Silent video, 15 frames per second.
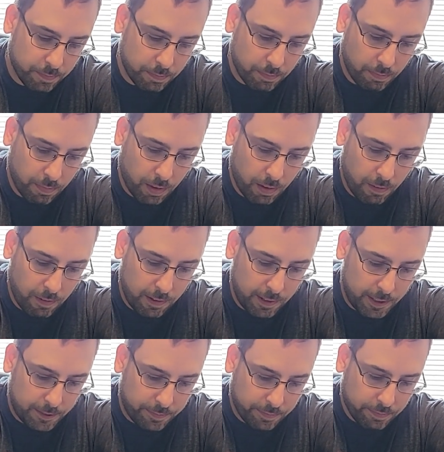
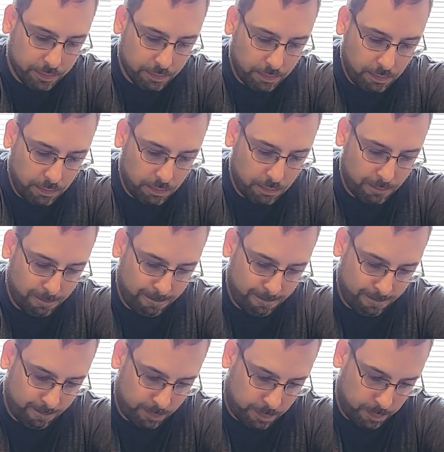
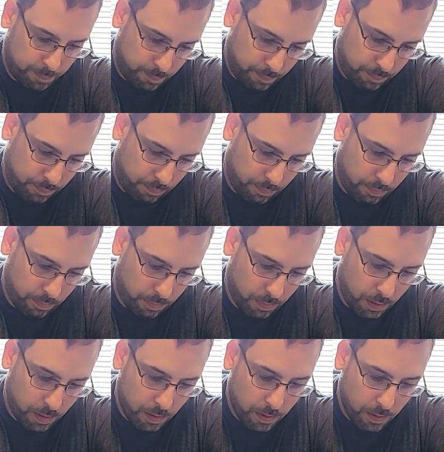(no one is talking)